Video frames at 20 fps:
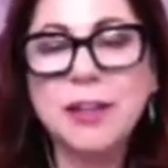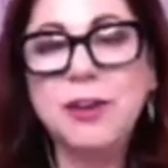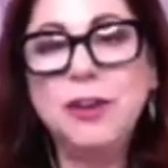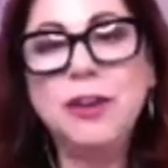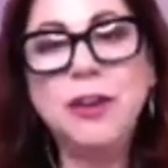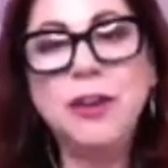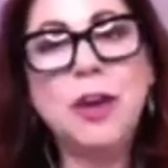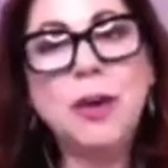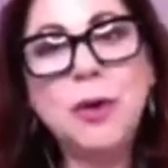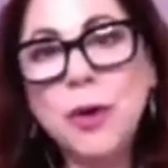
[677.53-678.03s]

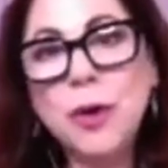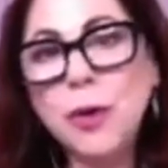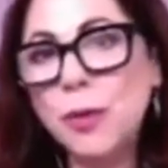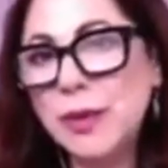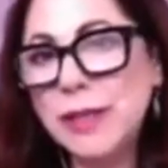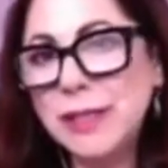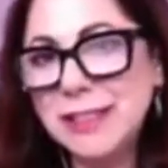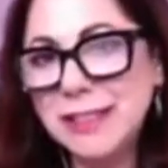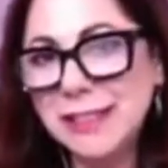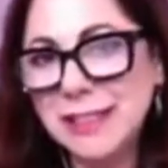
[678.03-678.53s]
No
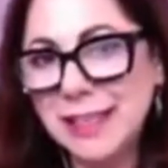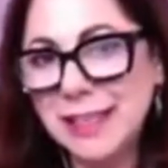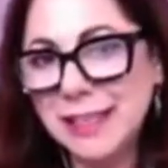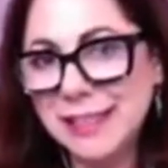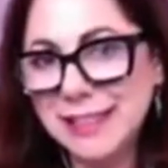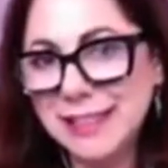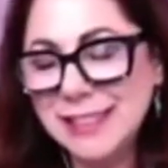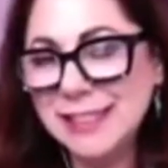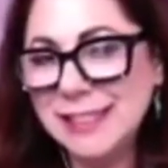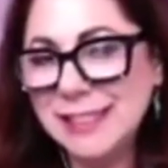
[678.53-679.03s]

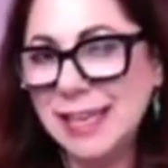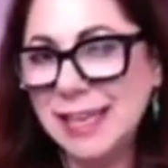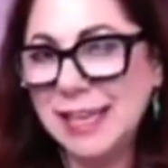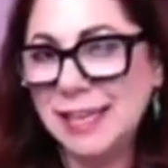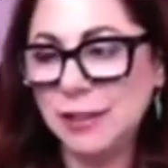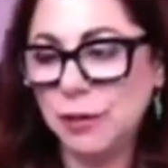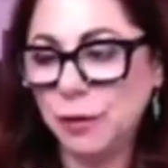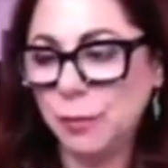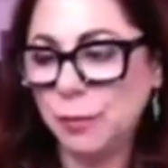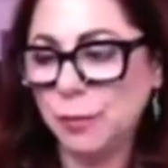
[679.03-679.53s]
coincidence
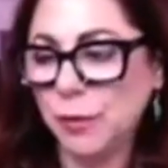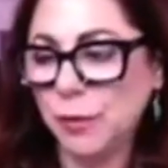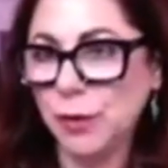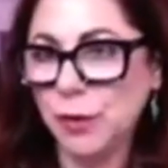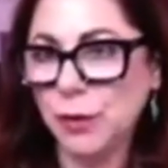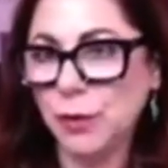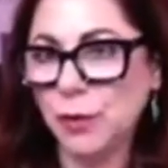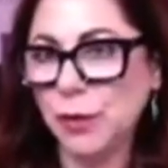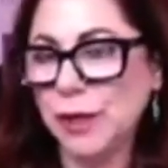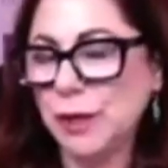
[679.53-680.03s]
that blue and
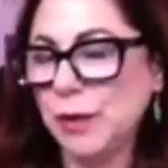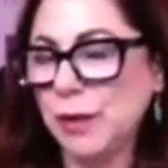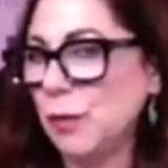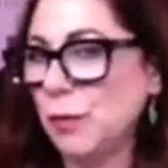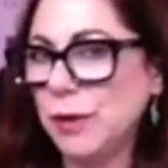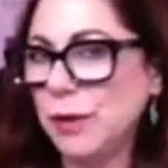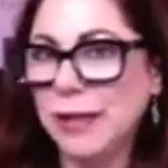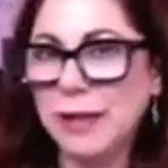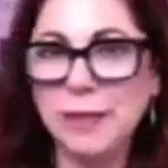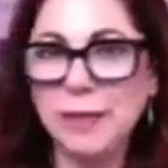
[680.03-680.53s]
green
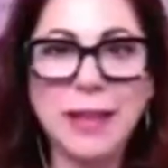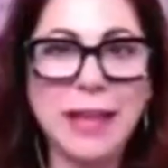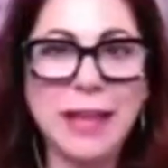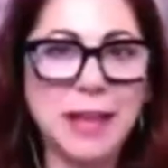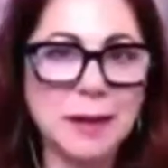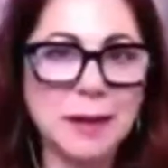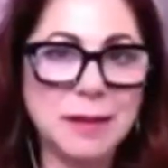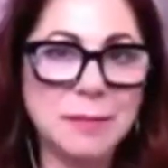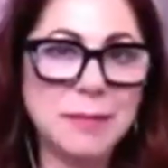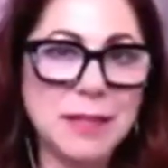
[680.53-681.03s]
were in
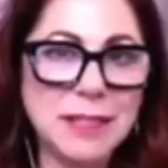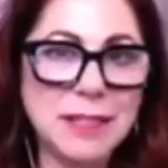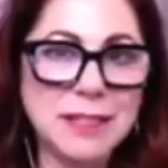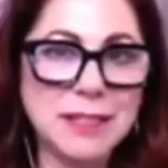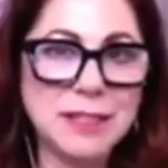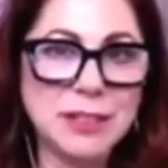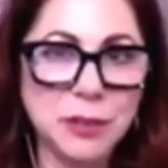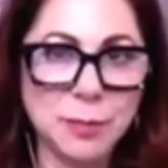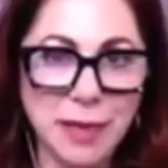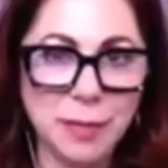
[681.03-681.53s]
that
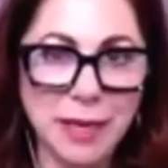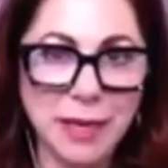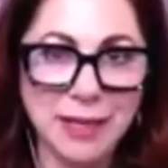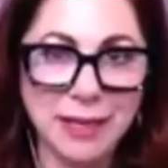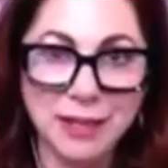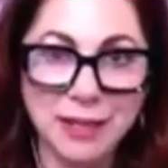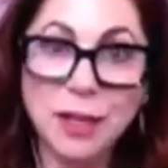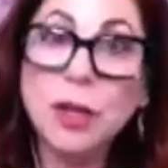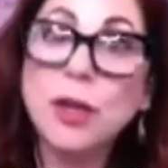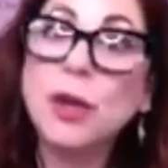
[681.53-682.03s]
piece you
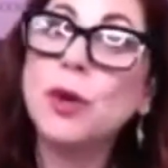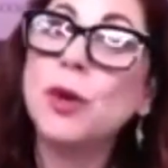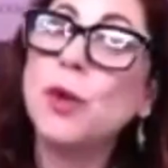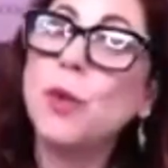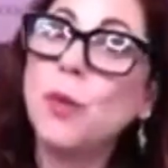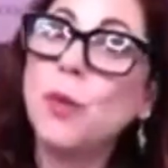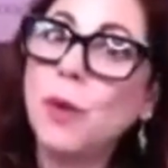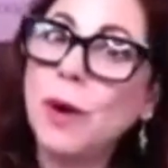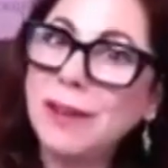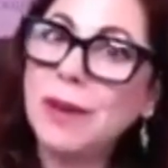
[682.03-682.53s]
made
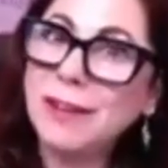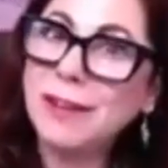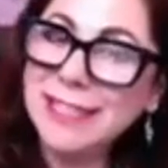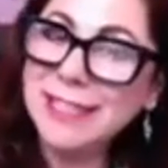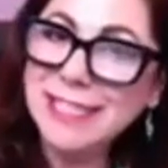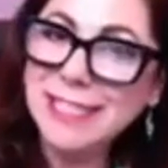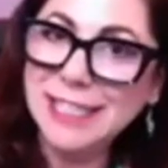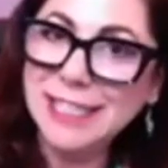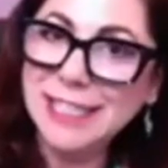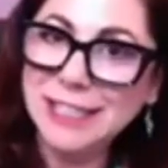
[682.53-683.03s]
while
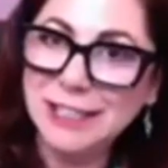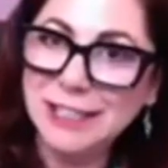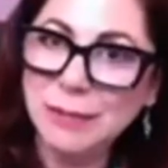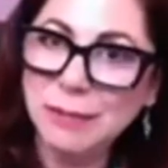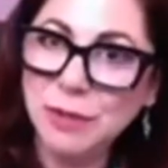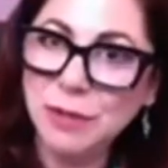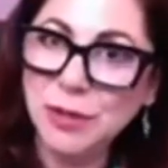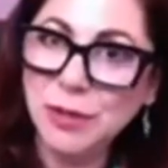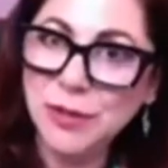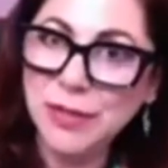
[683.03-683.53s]
listening to the
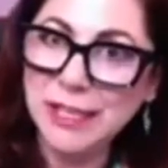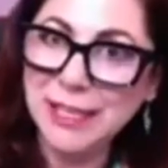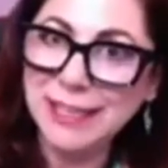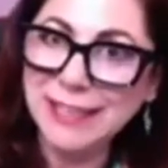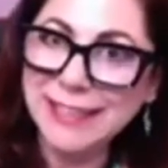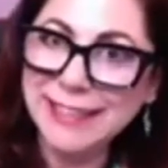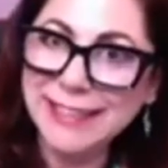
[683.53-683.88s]
music.